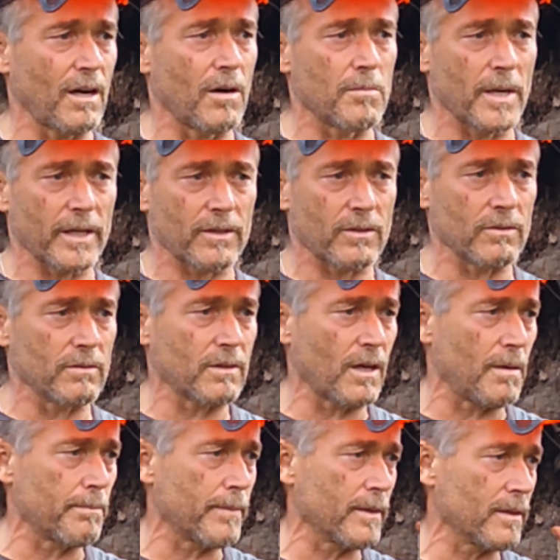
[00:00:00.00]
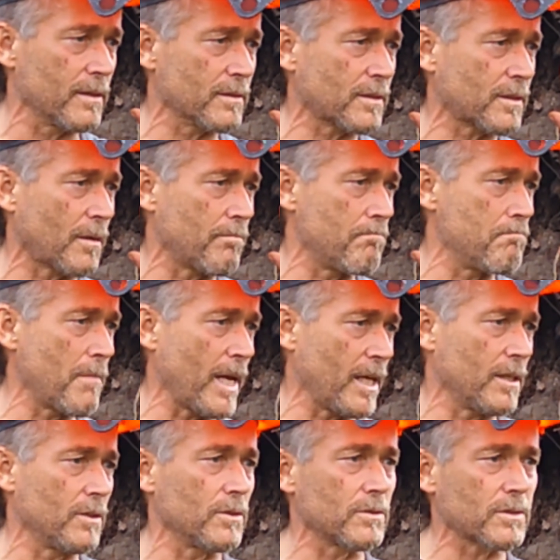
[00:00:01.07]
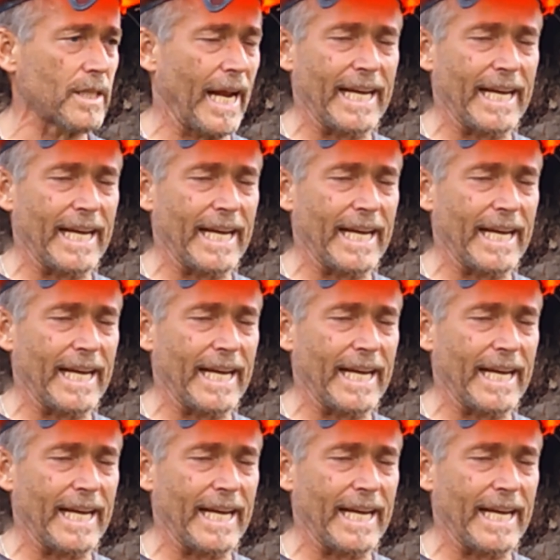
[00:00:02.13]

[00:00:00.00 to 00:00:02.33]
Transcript: All my cucumbers, tomatoes,